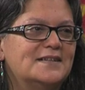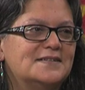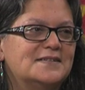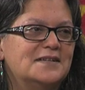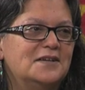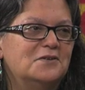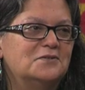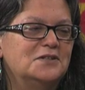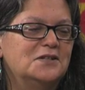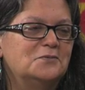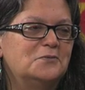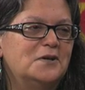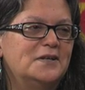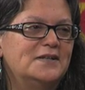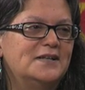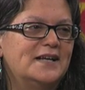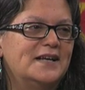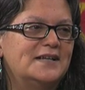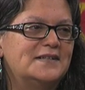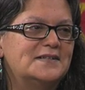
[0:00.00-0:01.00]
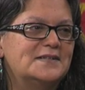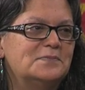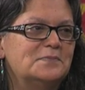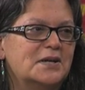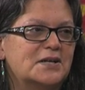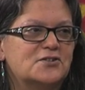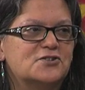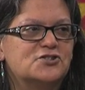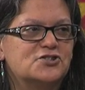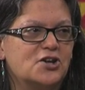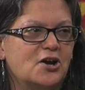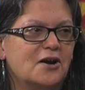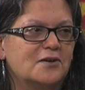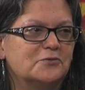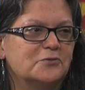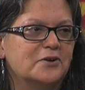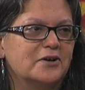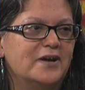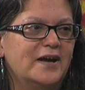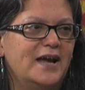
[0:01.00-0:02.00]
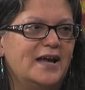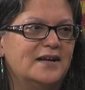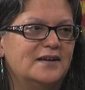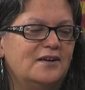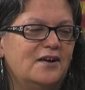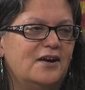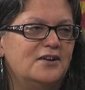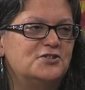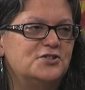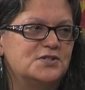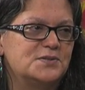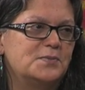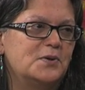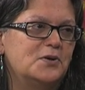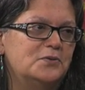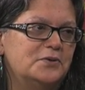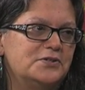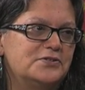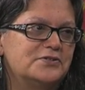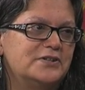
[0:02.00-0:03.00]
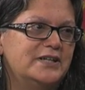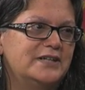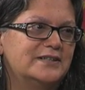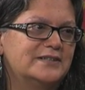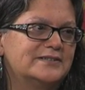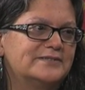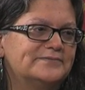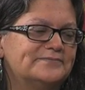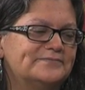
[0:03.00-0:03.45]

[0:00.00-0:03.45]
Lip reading: It's the only one that's mixed genre and not just poetry.